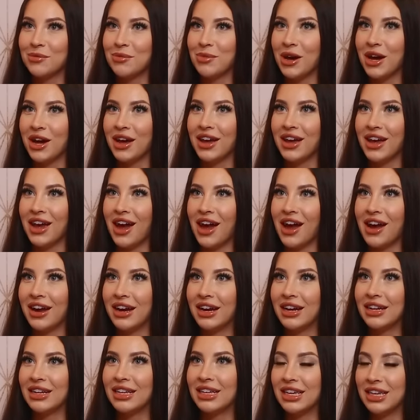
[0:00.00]
but
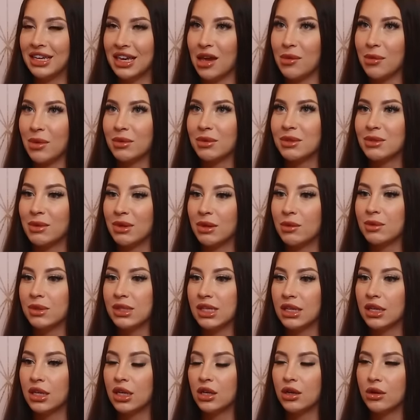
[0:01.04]
I he came up to me and was
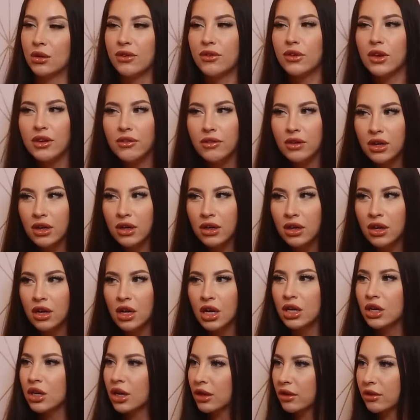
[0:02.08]
like, you know, if you ever
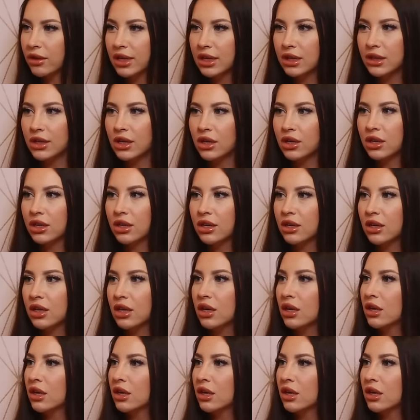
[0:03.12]
you got a great look